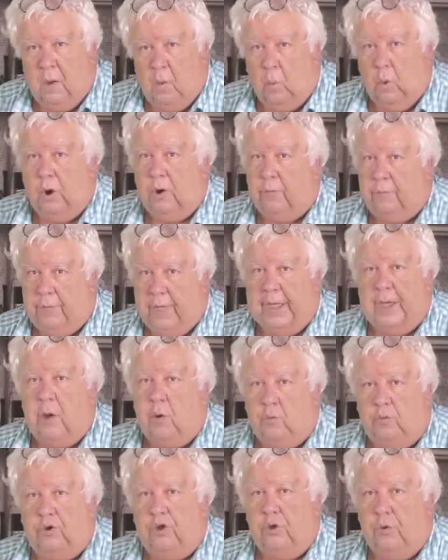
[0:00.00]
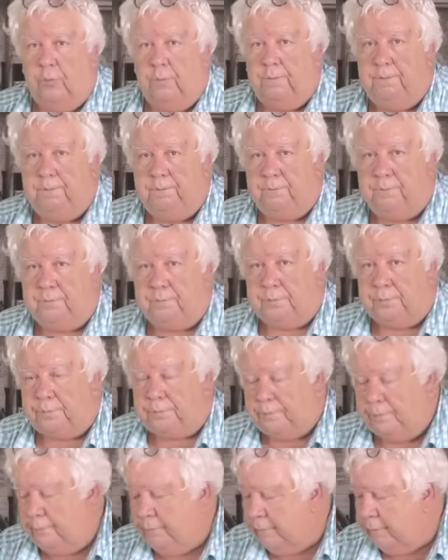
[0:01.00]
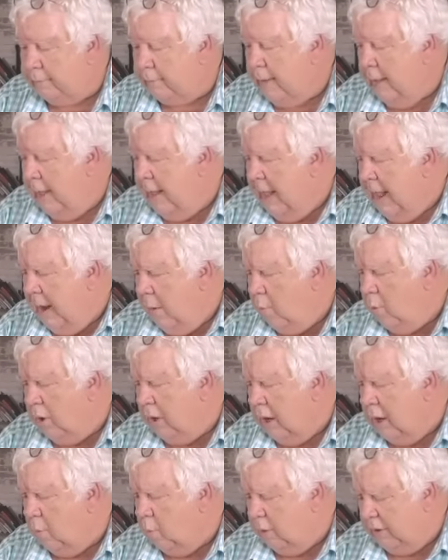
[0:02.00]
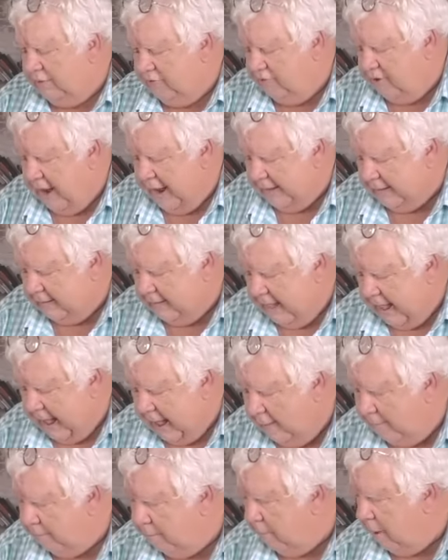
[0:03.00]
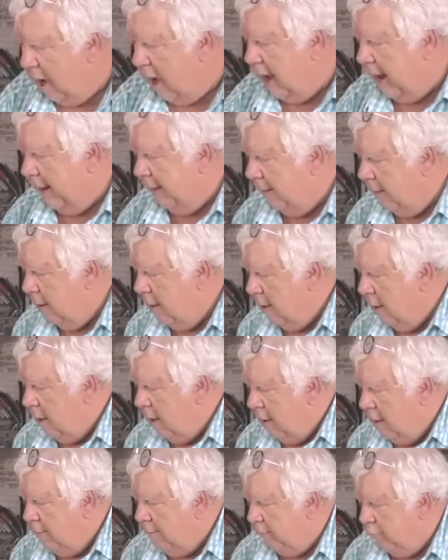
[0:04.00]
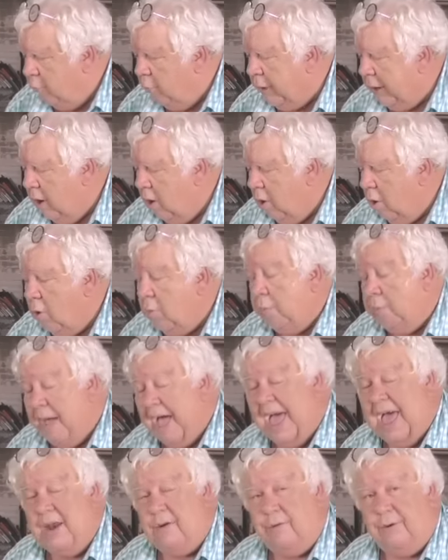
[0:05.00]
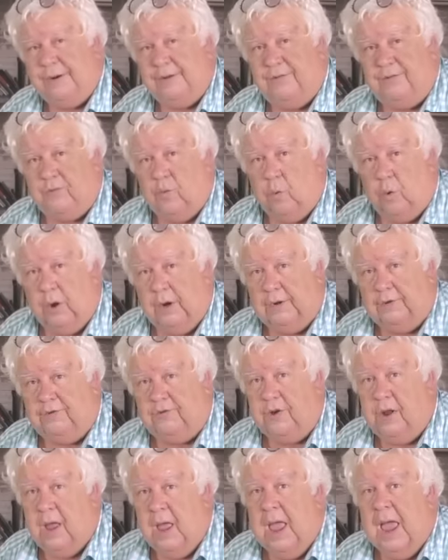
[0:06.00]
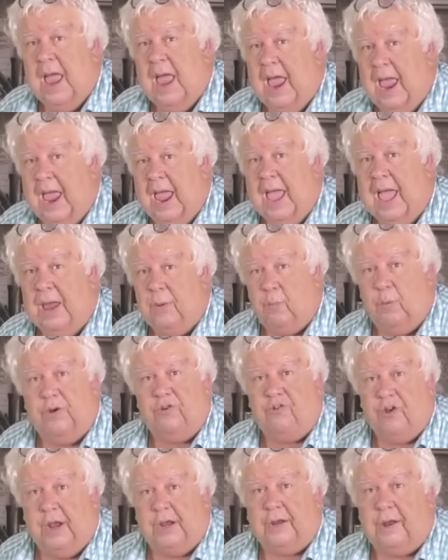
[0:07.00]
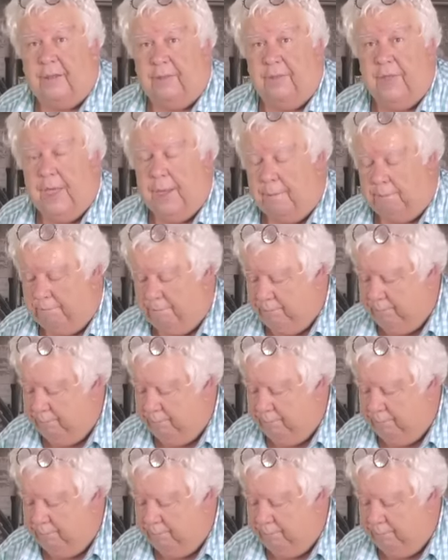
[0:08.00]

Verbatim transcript: where they own you. And we're going to reject that by doing our own battery storage and rejecting them.